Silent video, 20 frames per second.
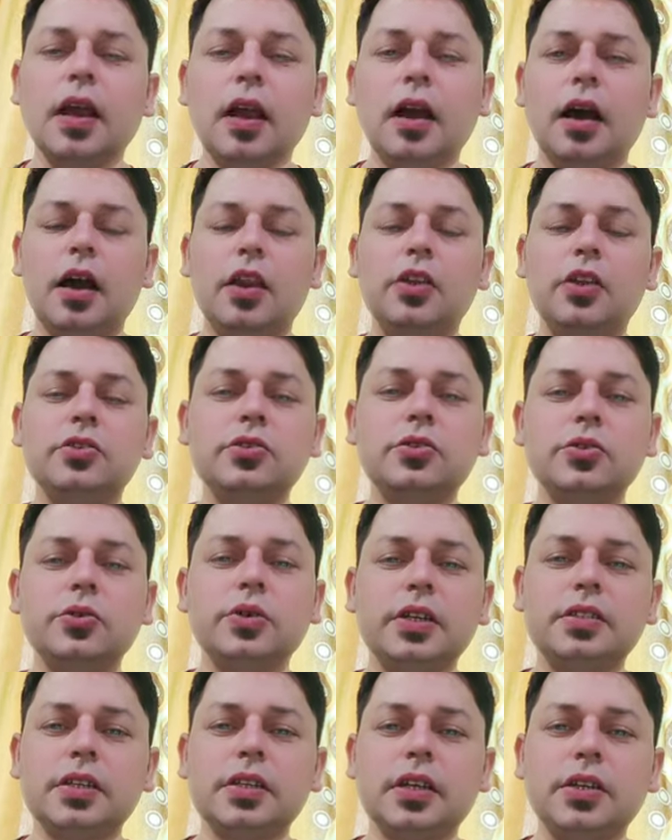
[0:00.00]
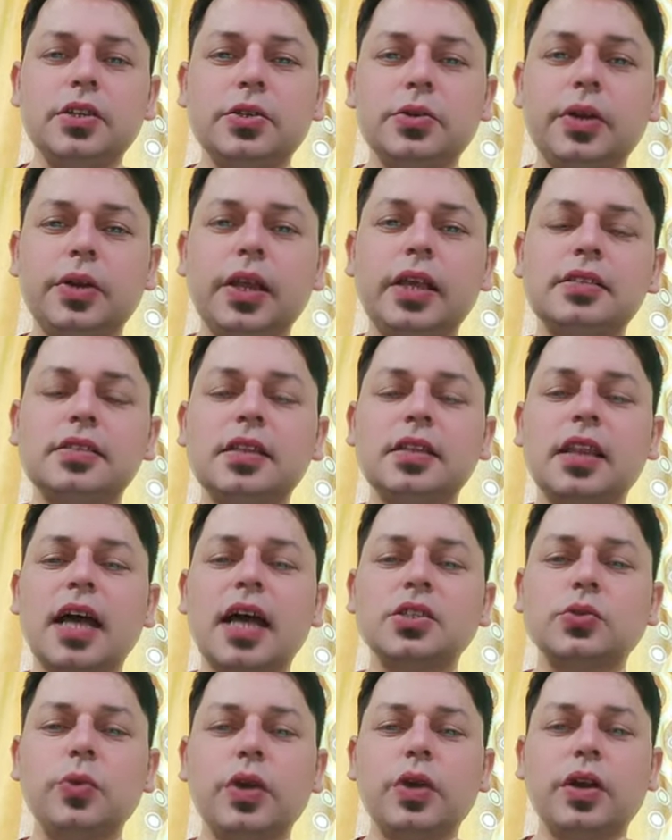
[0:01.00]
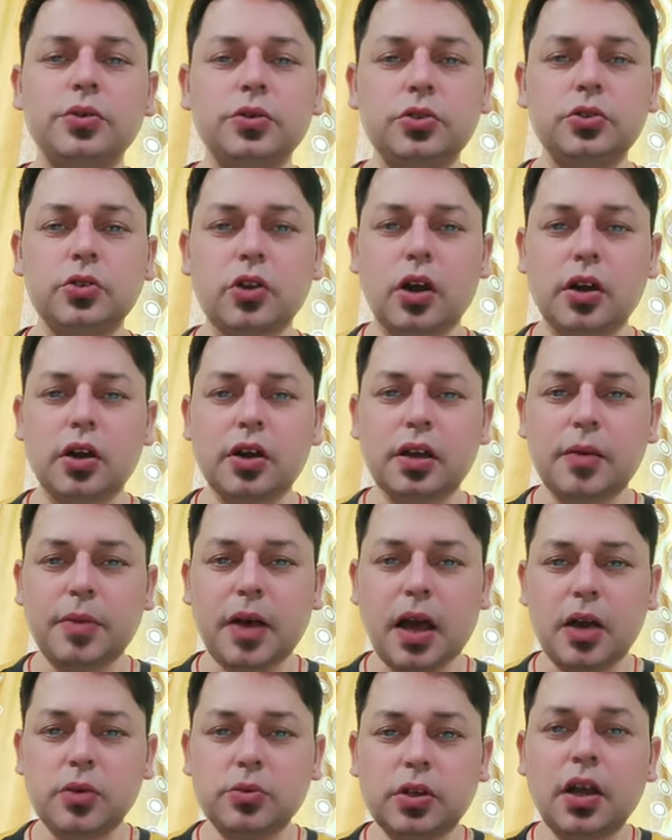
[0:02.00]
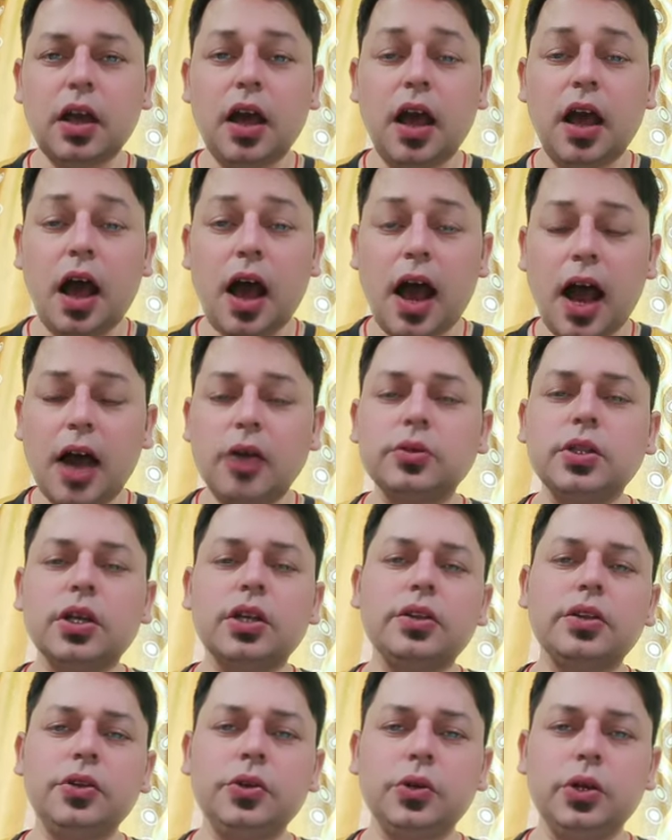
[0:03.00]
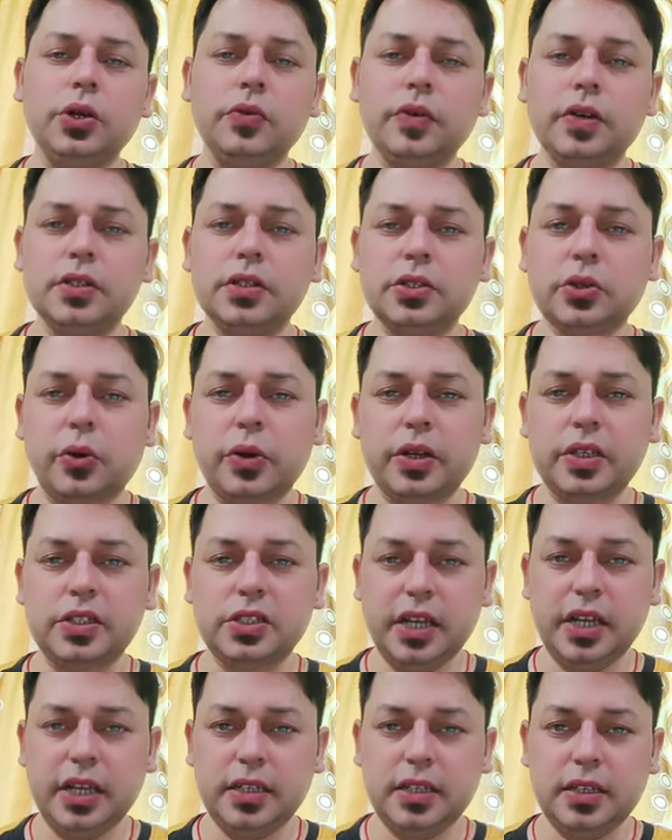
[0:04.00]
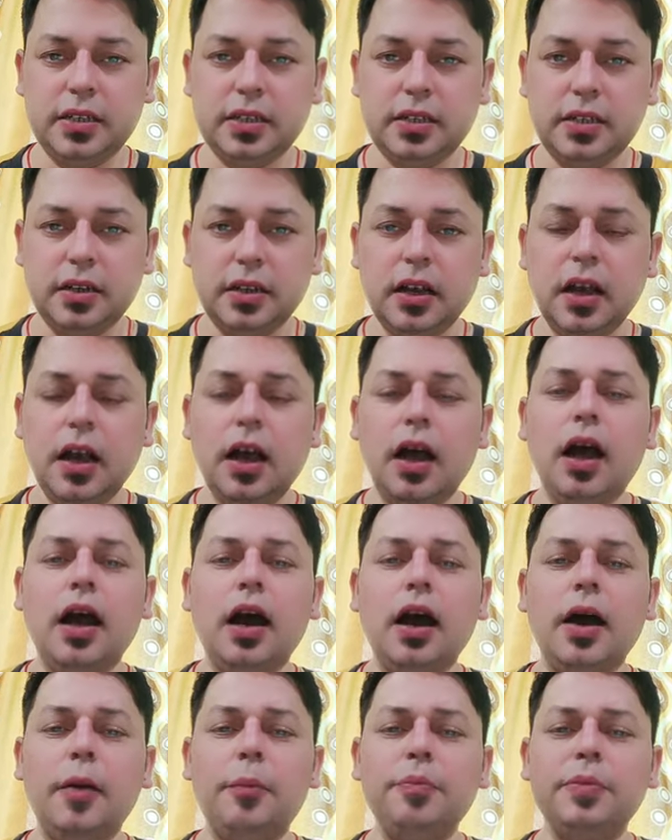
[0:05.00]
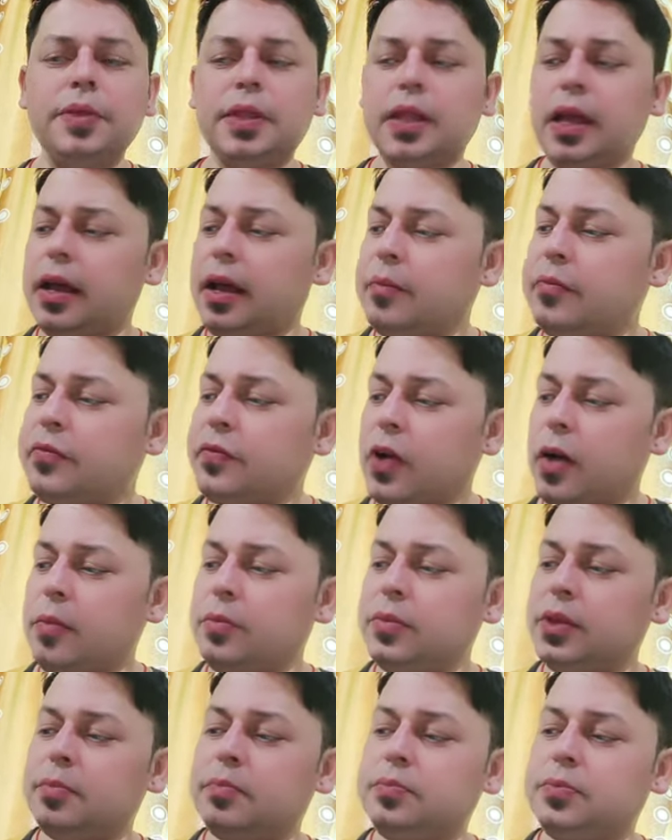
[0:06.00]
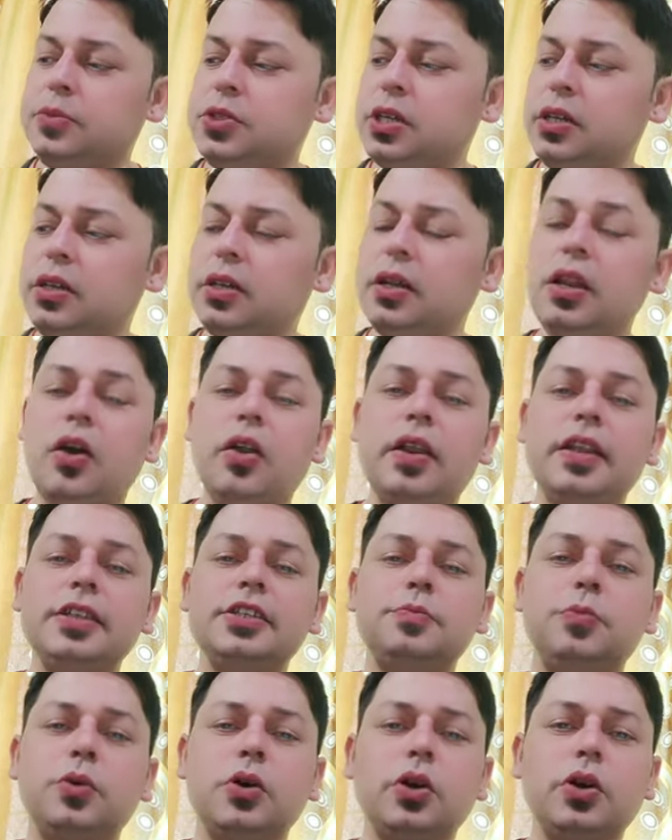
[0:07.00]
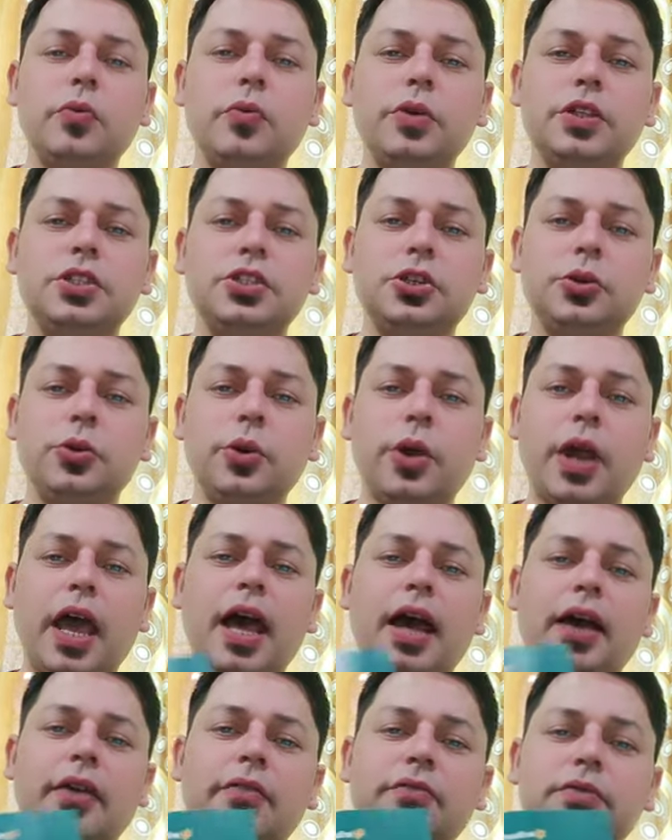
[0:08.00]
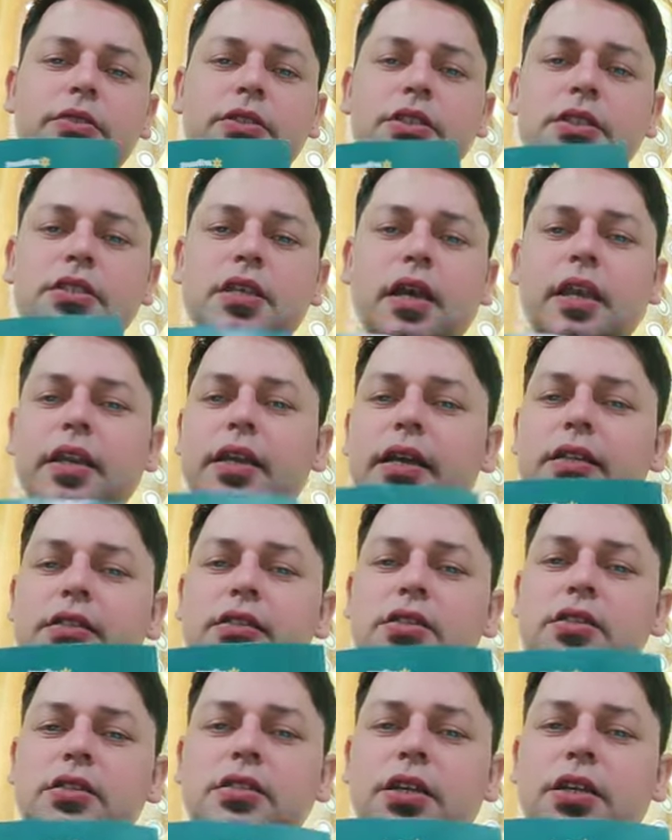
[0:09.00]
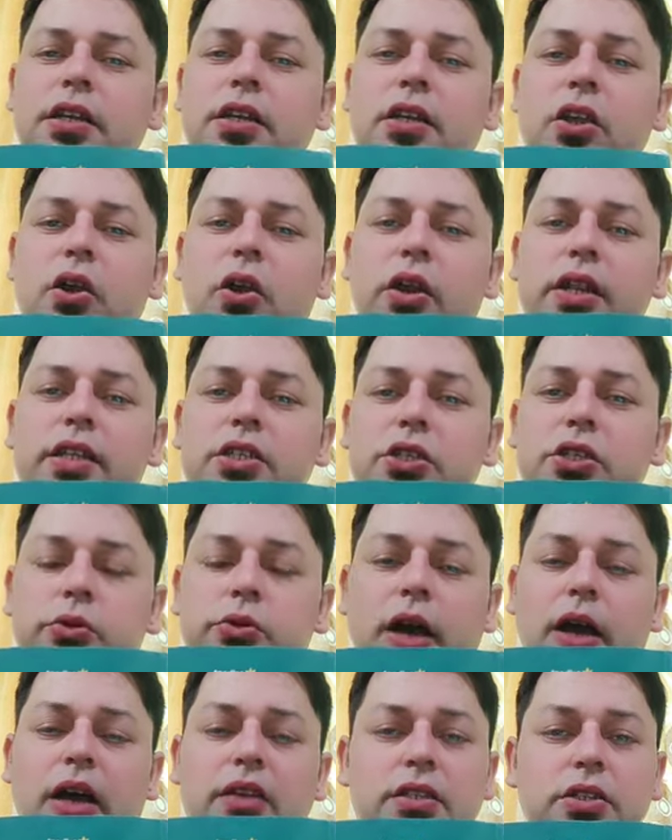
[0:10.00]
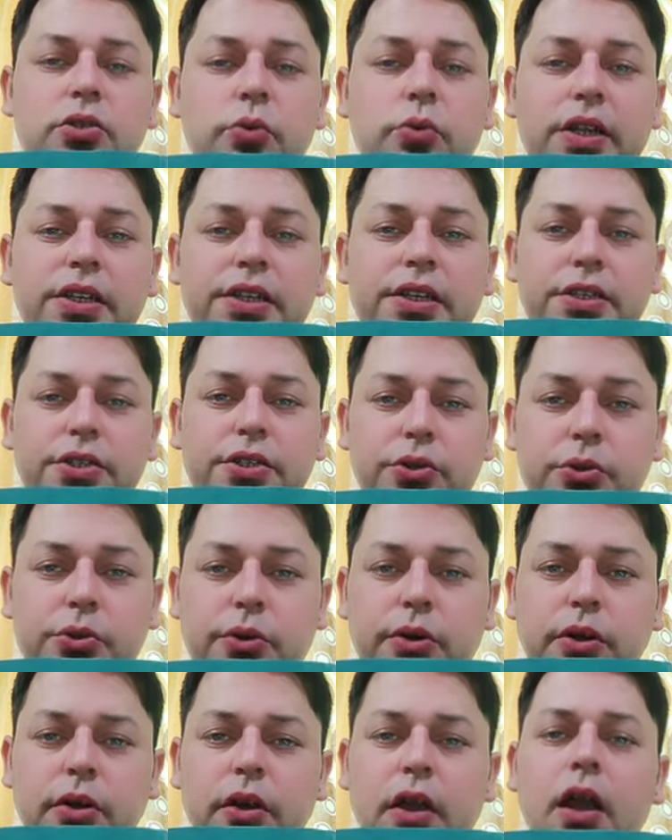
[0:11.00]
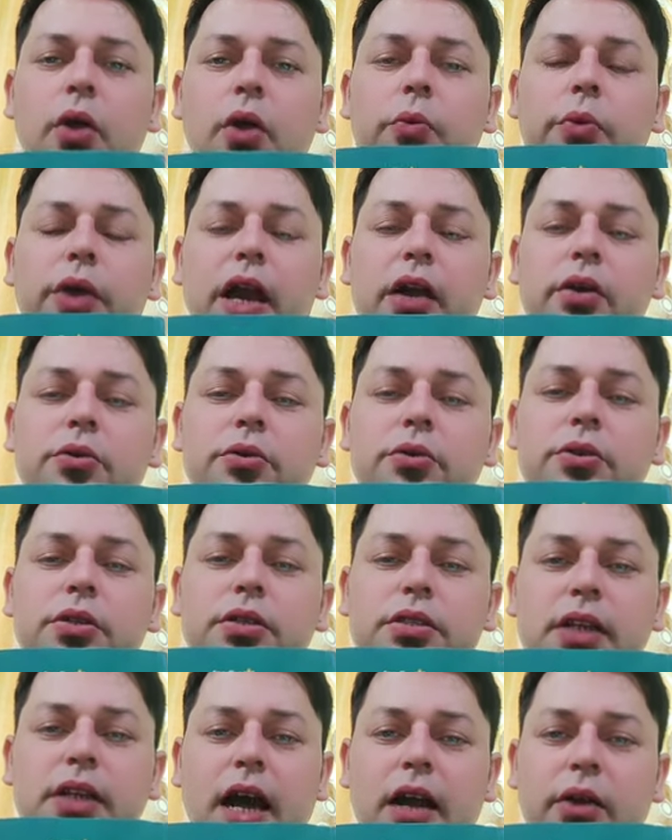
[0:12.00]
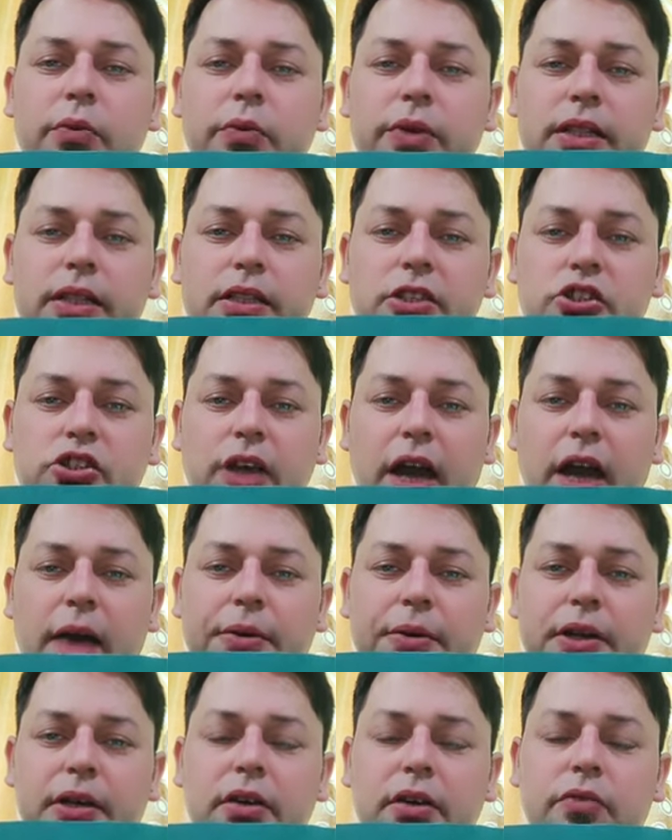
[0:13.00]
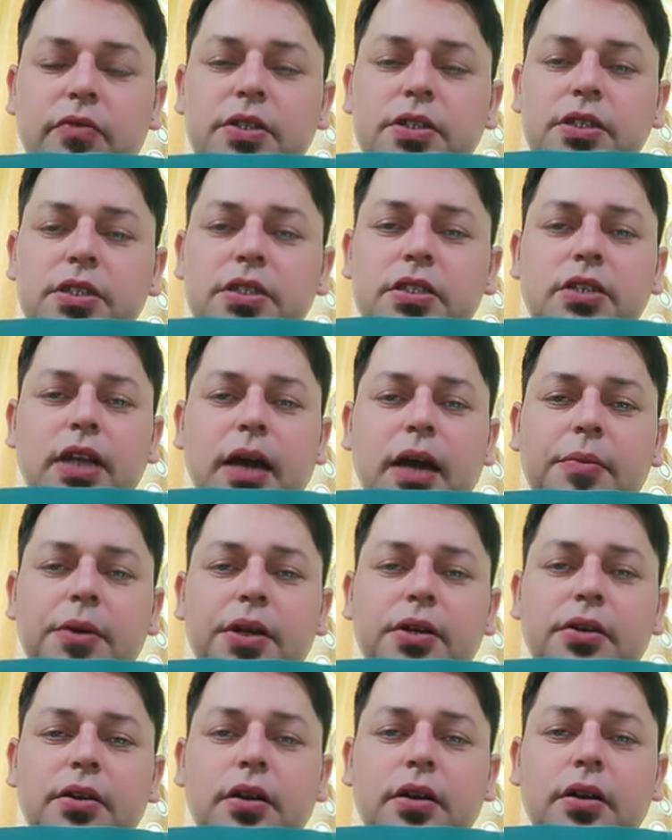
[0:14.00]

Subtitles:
Hello students, in today's class we are going to talk about how the universe originated. From the general knowledge book which you have, which is Arihant's General Knowledge 2022, we are going to start with this chapter, which is chapter